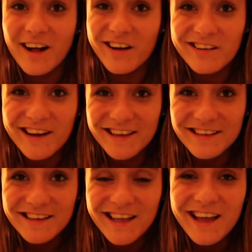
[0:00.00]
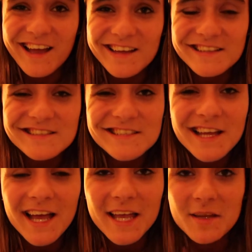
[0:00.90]
All right, you guys,
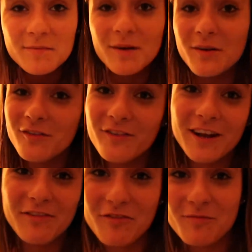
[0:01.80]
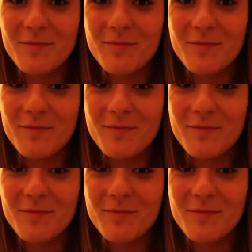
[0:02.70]
I am ready for